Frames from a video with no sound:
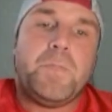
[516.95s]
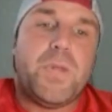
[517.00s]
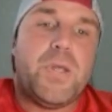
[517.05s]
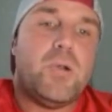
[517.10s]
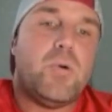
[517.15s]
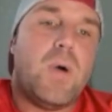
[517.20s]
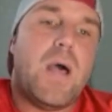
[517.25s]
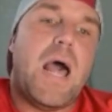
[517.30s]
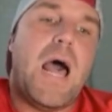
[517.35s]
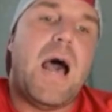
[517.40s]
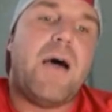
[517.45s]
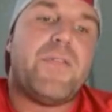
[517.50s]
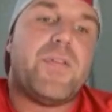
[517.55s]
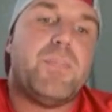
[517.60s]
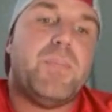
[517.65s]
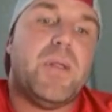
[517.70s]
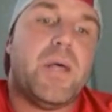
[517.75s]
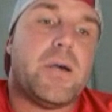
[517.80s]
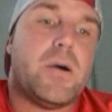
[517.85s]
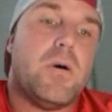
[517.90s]
You don't have to
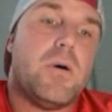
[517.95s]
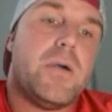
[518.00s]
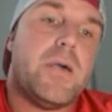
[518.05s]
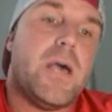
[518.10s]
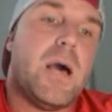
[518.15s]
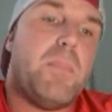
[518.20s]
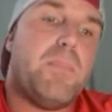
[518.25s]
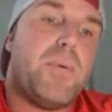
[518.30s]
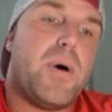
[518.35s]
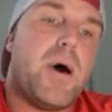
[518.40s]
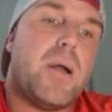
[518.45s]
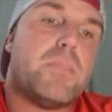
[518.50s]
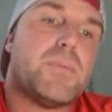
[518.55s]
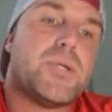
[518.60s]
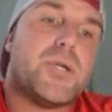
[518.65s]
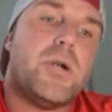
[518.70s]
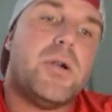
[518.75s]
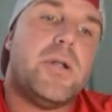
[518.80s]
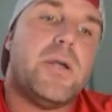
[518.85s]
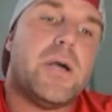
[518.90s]
be like, okay, I'm bottom
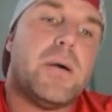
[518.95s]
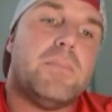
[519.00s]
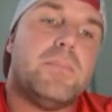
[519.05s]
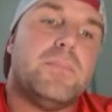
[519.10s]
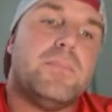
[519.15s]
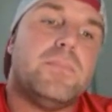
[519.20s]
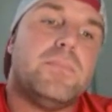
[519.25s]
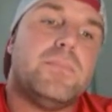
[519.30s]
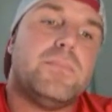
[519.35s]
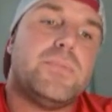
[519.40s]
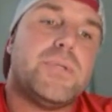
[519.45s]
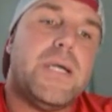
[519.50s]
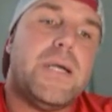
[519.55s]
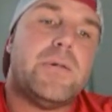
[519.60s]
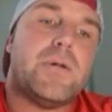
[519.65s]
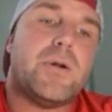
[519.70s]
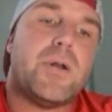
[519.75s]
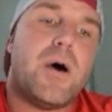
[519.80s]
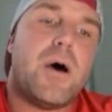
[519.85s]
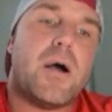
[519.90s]
turning. I'm
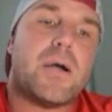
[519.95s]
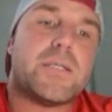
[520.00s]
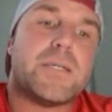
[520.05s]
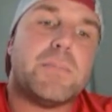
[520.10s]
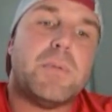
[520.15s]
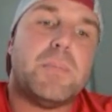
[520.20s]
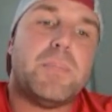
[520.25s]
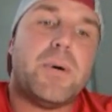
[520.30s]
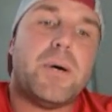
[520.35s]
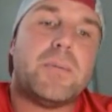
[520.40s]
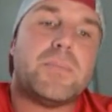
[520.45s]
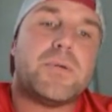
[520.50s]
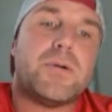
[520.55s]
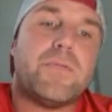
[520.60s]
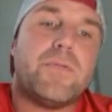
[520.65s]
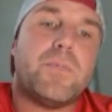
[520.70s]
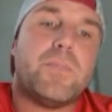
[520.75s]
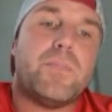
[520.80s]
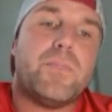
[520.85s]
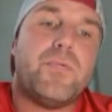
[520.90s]
Taylor Knox. I'm going to bottom
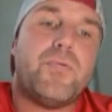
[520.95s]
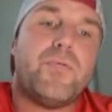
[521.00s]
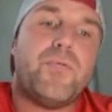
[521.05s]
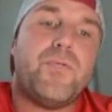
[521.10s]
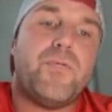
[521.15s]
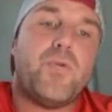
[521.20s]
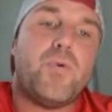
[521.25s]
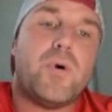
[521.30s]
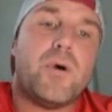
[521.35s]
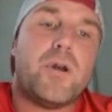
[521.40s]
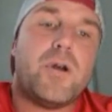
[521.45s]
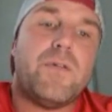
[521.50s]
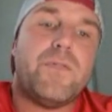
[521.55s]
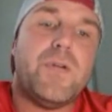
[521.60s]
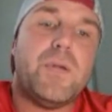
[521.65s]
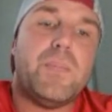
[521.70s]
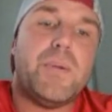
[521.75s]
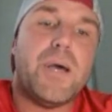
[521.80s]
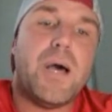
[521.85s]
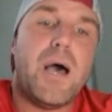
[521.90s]
turn from 400
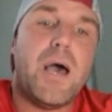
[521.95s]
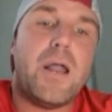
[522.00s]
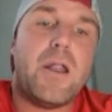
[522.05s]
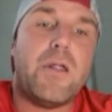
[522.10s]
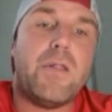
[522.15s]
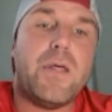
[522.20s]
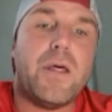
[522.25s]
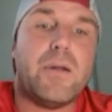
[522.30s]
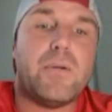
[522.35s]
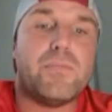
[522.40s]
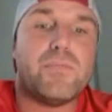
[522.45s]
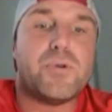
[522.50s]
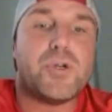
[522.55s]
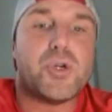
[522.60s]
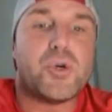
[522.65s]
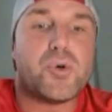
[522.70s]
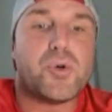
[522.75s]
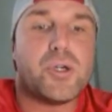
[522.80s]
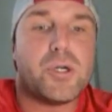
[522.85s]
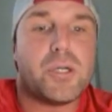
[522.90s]
feet behind and then
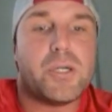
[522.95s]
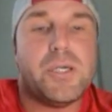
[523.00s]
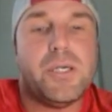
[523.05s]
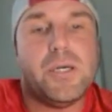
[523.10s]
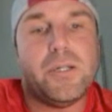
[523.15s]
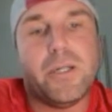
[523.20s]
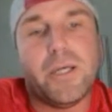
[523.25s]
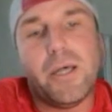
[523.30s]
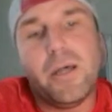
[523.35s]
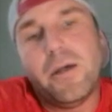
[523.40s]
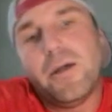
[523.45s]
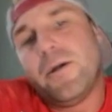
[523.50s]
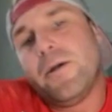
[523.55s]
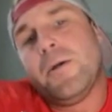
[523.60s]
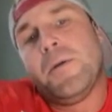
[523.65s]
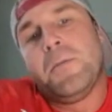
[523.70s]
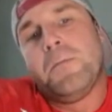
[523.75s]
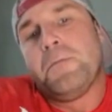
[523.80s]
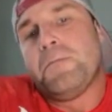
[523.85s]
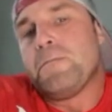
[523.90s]
kill it.
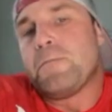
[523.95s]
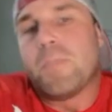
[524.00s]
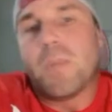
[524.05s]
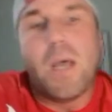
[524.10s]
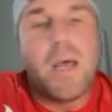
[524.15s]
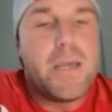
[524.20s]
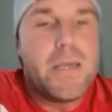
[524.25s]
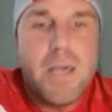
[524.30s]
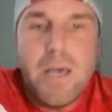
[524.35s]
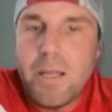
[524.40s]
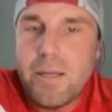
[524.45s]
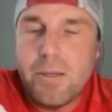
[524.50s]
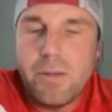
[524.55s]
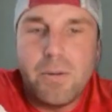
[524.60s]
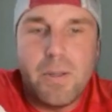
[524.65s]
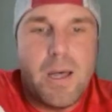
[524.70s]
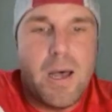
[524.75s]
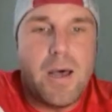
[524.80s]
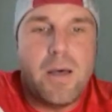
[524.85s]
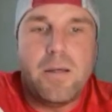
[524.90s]
I can't
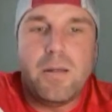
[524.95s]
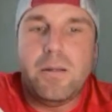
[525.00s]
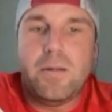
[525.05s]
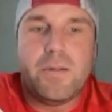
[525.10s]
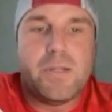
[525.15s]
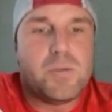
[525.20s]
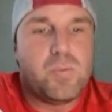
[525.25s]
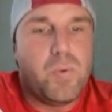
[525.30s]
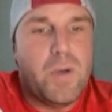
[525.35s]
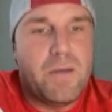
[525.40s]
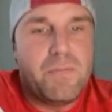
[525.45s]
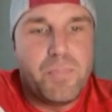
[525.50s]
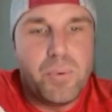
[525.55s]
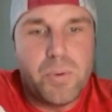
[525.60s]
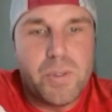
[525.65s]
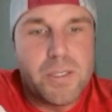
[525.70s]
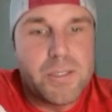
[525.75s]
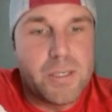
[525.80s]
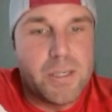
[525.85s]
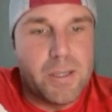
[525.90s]
do that. This wave
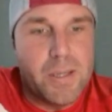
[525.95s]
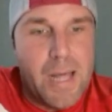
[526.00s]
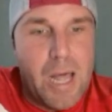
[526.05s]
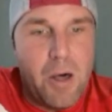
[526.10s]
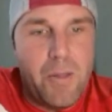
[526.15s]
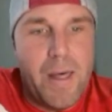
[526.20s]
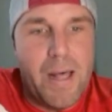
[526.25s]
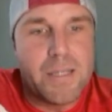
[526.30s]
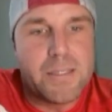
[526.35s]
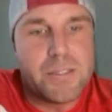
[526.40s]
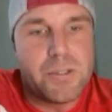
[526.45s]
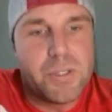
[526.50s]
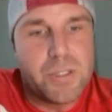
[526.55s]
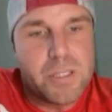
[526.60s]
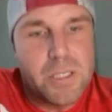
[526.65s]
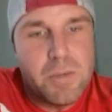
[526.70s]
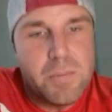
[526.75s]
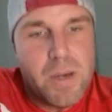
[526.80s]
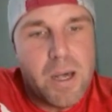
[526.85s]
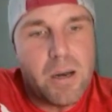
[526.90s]
pool doesn't allow that. So
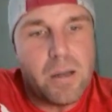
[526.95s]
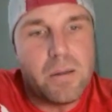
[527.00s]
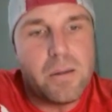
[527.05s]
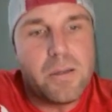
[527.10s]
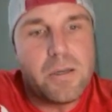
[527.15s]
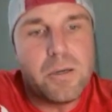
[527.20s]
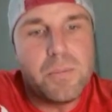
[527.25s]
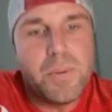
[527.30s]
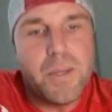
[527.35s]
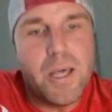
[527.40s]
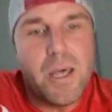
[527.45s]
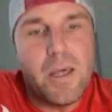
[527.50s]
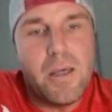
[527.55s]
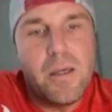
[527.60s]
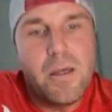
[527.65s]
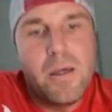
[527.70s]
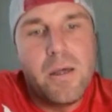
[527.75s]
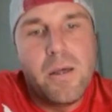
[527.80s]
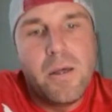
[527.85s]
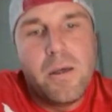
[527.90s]
just come out a little
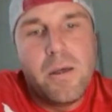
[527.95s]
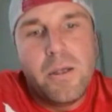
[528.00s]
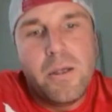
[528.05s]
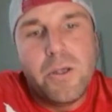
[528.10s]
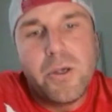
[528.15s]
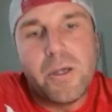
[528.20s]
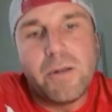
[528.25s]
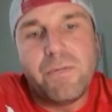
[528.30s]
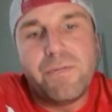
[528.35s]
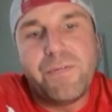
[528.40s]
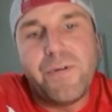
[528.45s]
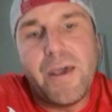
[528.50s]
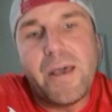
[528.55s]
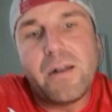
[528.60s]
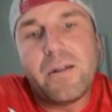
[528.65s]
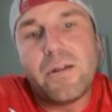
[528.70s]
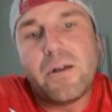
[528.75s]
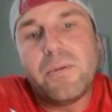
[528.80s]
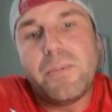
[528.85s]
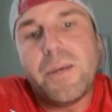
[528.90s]
bit. You can
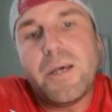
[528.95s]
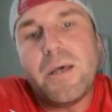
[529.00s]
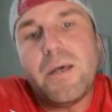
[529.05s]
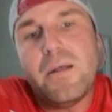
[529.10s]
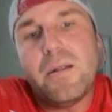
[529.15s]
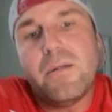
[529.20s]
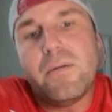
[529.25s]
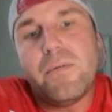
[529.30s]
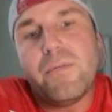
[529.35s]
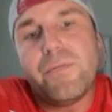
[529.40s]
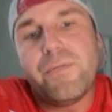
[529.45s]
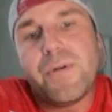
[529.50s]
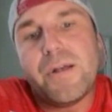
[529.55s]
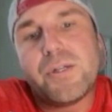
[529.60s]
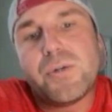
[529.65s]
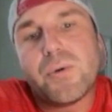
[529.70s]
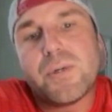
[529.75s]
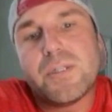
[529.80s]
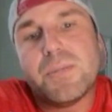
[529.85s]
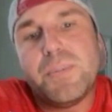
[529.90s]
fade a little bit,
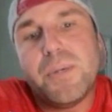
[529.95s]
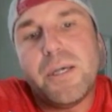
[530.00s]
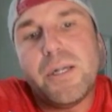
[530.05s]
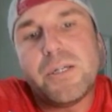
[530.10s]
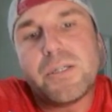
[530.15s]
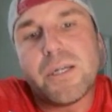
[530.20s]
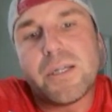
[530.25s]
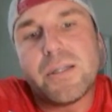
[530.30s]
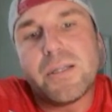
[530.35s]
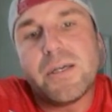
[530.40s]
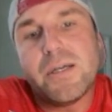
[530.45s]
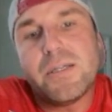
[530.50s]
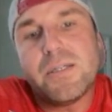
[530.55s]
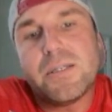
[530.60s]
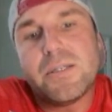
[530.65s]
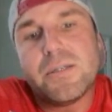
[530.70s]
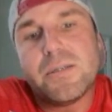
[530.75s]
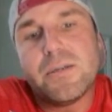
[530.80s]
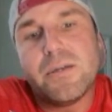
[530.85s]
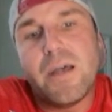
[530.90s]
fade towards the beach like
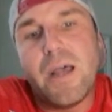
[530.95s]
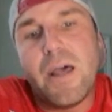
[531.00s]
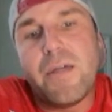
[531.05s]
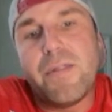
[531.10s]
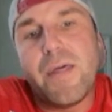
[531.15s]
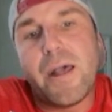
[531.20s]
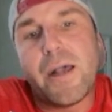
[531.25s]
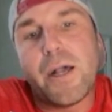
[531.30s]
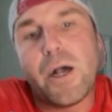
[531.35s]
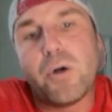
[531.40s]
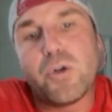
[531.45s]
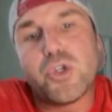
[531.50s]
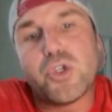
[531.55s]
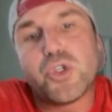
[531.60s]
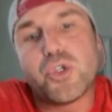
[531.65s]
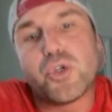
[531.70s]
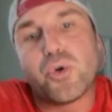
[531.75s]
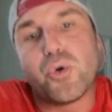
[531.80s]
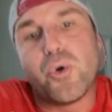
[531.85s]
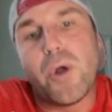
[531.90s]
this, and then go
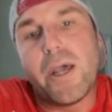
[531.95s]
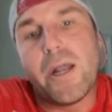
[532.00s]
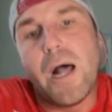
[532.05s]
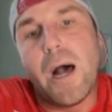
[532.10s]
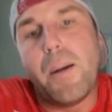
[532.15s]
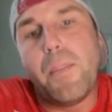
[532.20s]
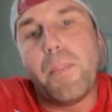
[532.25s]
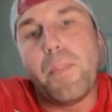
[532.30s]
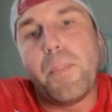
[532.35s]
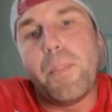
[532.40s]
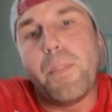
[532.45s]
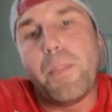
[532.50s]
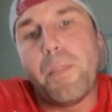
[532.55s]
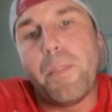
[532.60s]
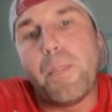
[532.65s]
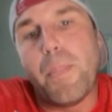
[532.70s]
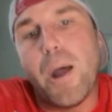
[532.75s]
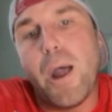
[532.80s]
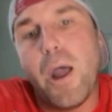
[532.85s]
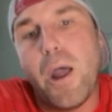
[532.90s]
straight up.
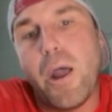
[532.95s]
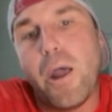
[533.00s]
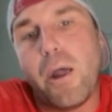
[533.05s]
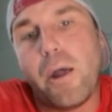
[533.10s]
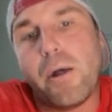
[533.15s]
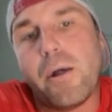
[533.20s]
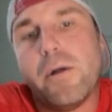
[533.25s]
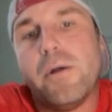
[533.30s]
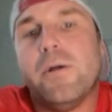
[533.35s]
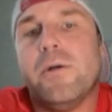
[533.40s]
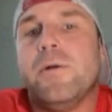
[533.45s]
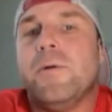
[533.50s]
Bang.